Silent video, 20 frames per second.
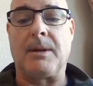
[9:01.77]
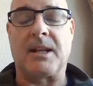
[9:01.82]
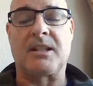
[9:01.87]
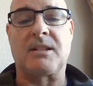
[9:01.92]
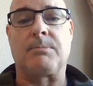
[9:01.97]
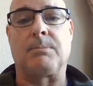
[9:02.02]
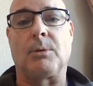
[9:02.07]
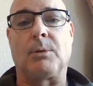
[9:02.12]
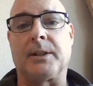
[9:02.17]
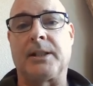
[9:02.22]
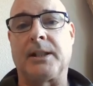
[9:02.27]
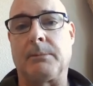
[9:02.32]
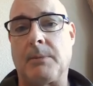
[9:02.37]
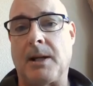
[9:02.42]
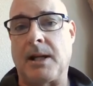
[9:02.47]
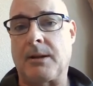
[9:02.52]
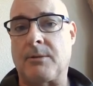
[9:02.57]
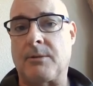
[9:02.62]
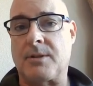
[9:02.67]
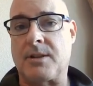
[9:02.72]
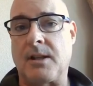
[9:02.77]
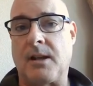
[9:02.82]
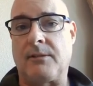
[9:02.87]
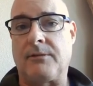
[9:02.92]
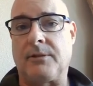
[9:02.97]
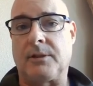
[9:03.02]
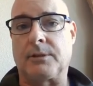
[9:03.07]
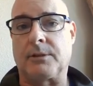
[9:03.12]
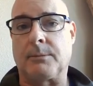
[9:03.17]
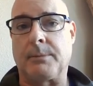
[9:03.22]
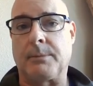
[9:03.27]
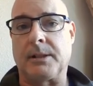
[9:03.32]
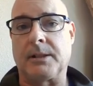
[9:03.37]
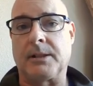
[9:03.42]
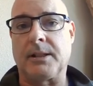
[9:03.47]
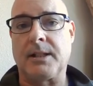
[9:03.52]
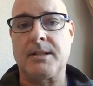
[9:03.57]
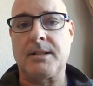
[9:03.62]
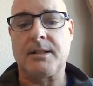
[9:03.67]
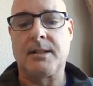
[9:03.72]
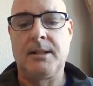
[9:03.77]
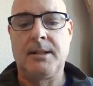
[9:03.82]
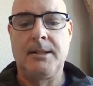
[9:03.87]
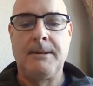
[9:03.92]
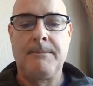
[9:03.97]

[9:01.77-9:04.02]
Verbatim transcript: exploiting Microsoft vulnerabilities.